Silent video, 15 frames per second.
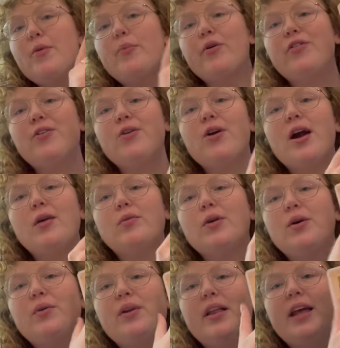Before I
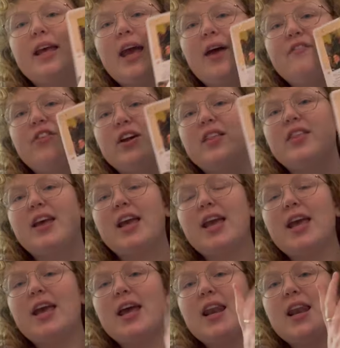wrote like everything
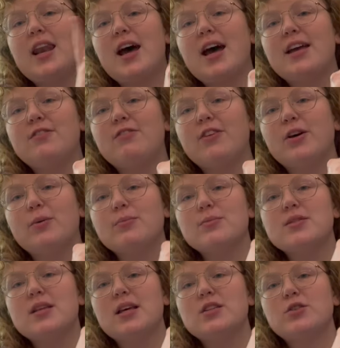in, I
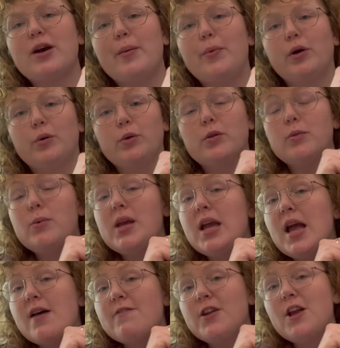filmed a scrapbook with
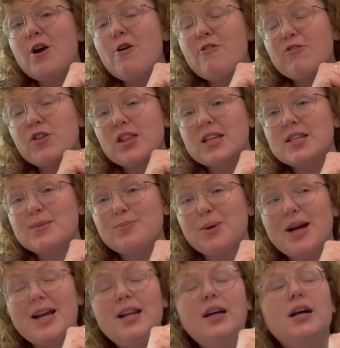me video for this
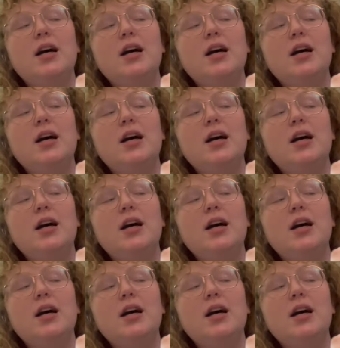spread.